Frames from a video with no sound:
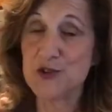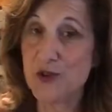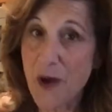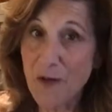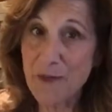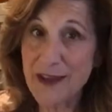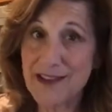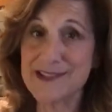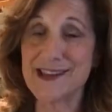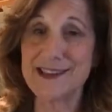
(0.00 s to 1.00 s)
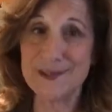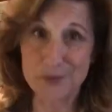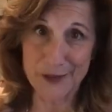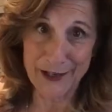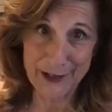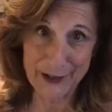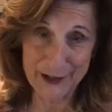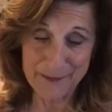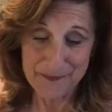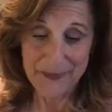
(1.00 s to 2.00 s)
12 minutes, I did pretty
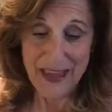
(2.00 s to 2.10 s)
good,